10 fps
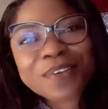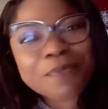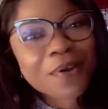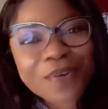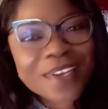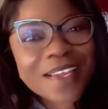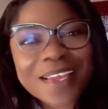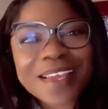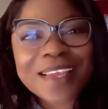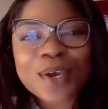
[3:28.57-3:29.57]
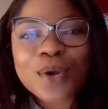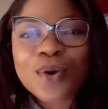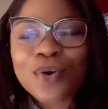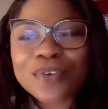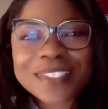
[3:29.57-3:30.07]
back on the
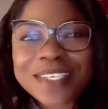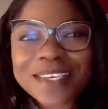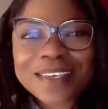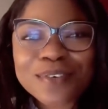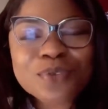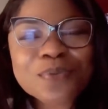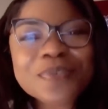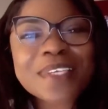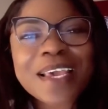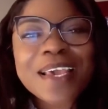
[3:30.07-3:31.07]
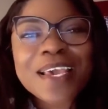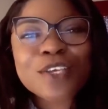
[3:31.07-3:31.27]
auntie. What do you say?